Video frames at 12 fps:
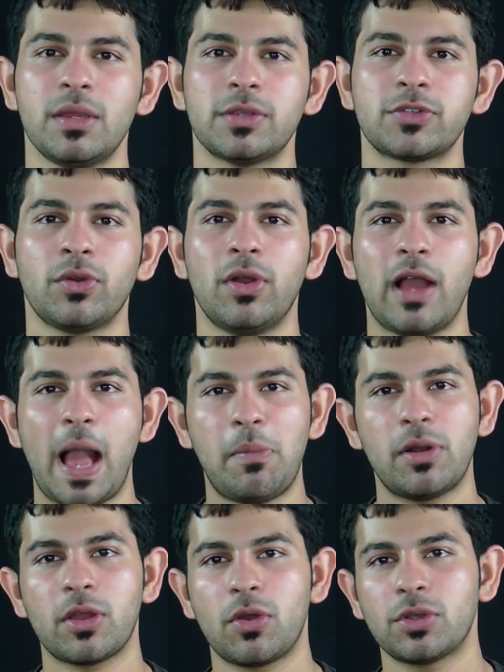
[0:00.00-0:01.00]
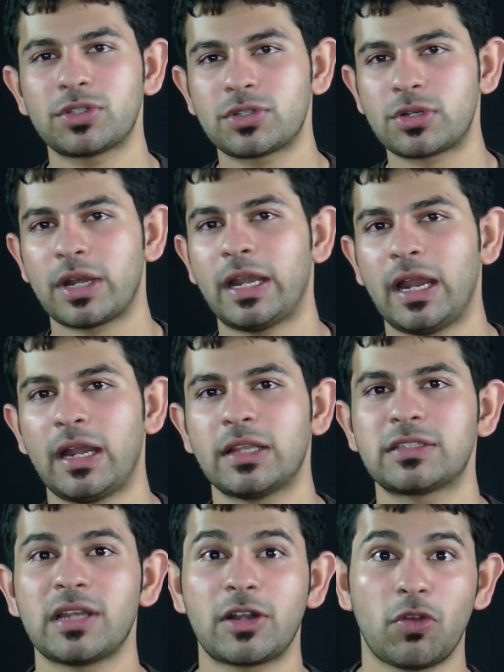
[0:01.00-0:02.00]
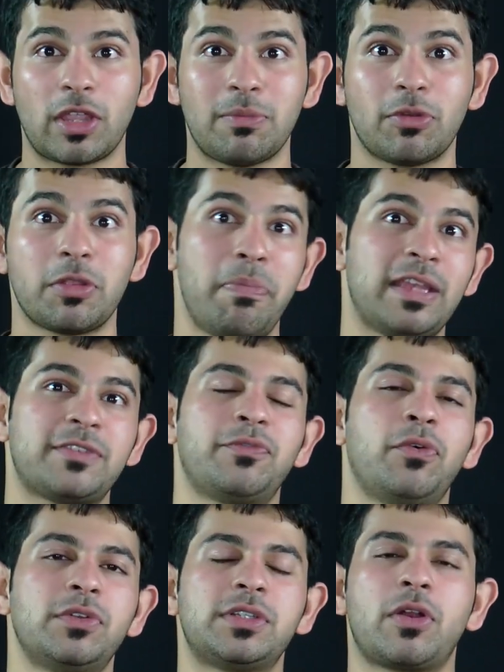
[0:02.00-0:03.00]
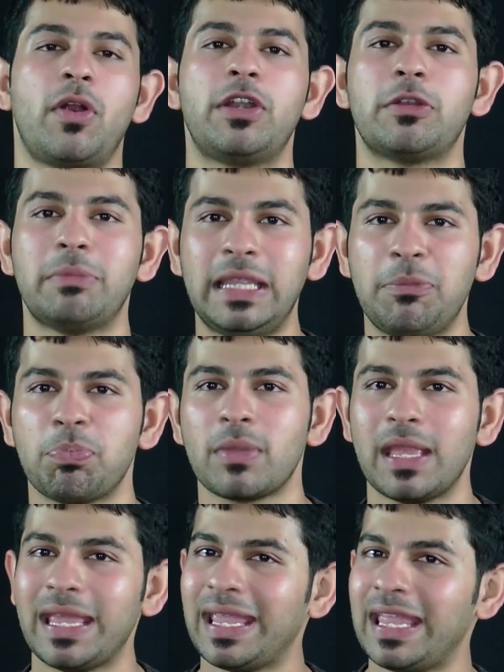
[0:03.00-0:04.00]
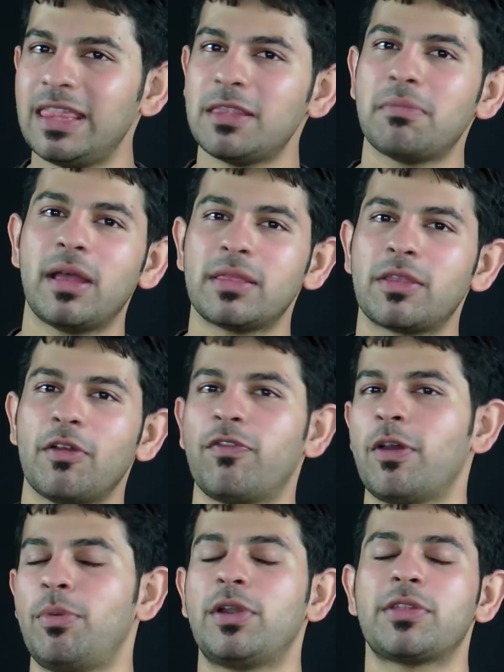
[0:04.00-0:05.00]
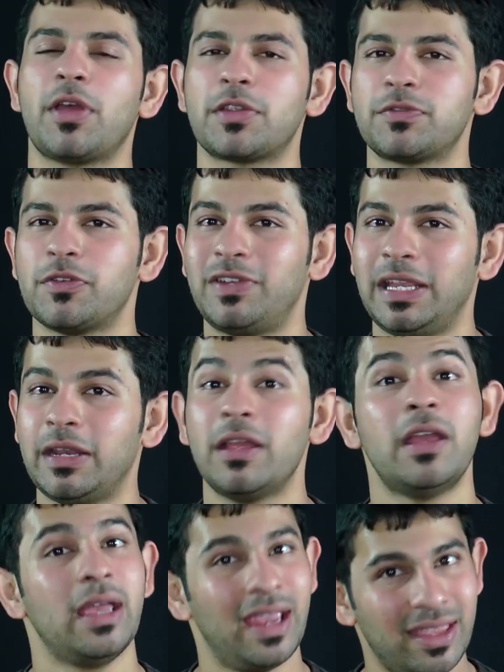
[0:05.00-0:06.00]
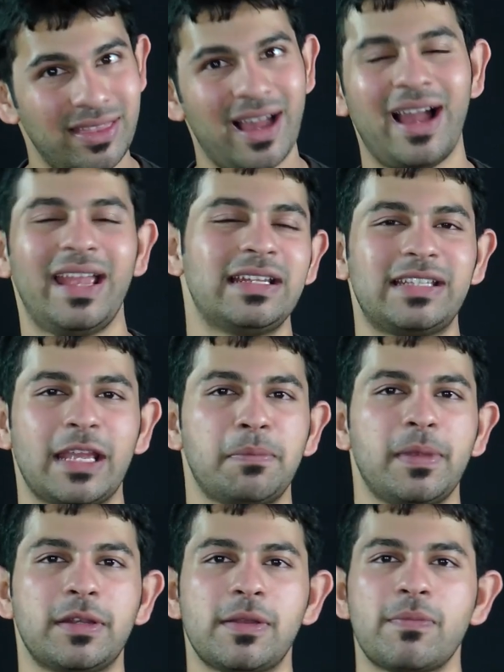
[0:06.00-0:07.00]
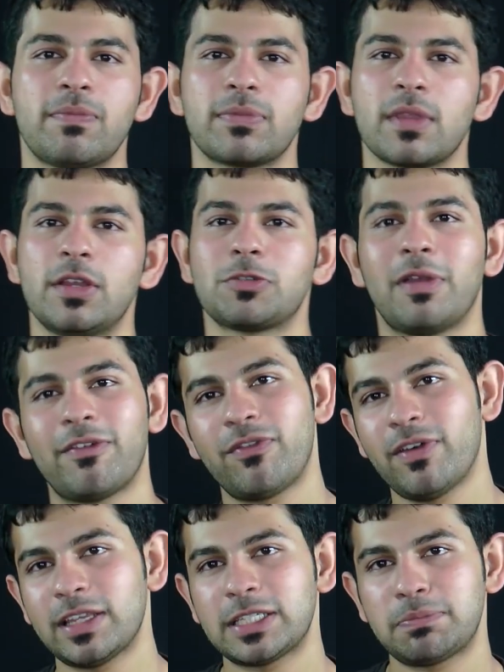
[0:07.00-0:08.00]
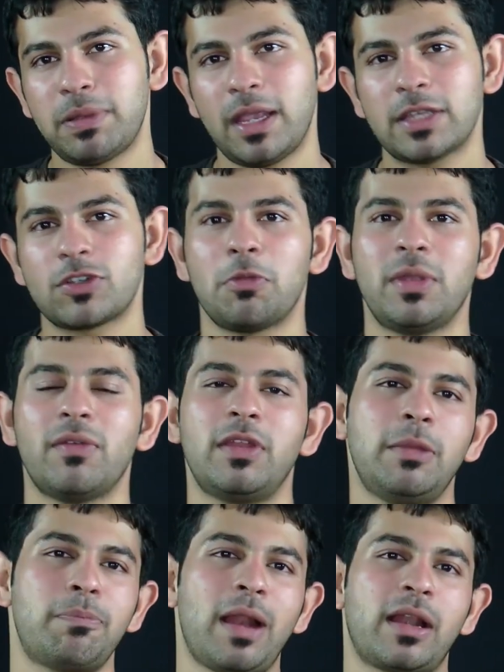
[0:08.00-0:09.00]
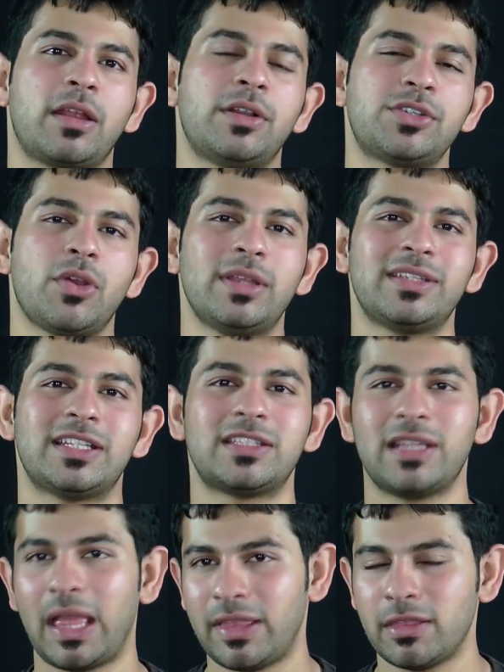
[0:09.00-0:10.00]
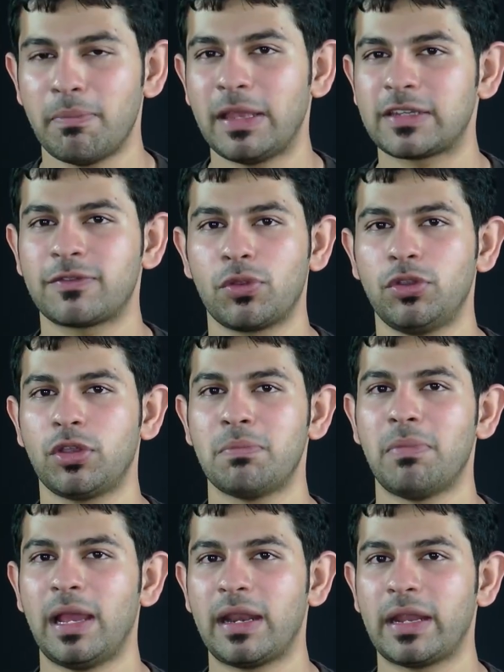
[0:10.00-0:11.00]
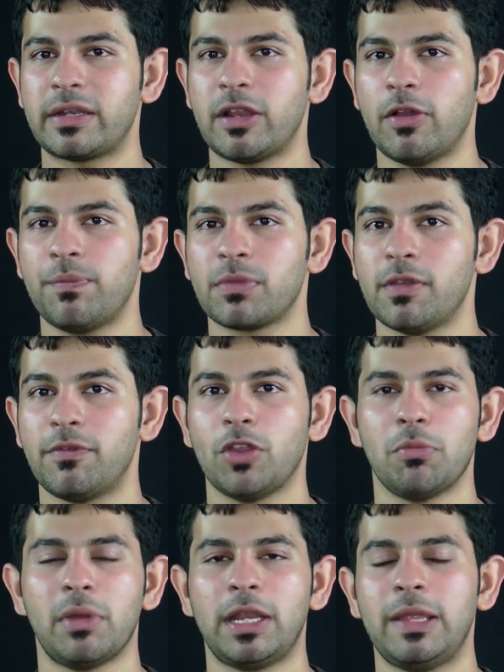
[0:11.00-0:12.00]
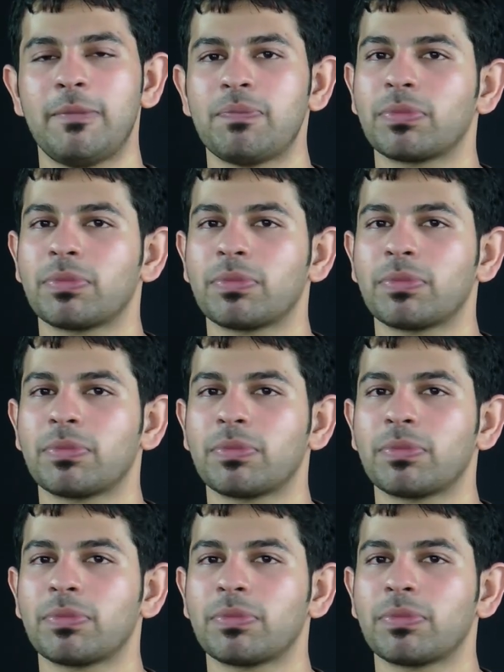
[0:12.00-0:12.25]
So I'm going to go straight ahead and start talking about the best phones according to me in the month of February 2015 in the high-end segment. So my first pick is going to be a very practical choice. It's I think the best phone you can buy right now for your money.